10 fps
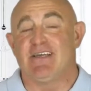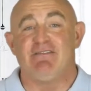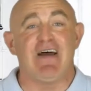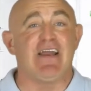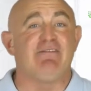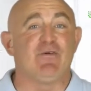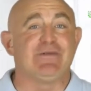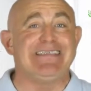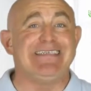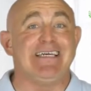Find full
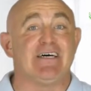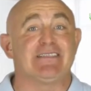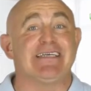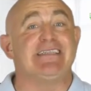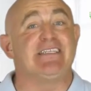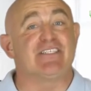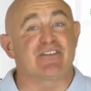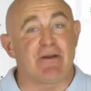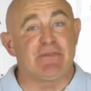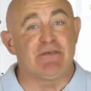details in the
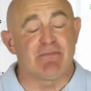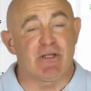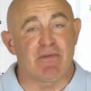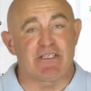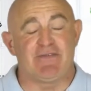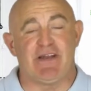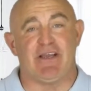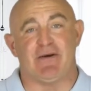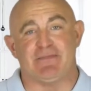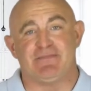description below this
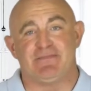video.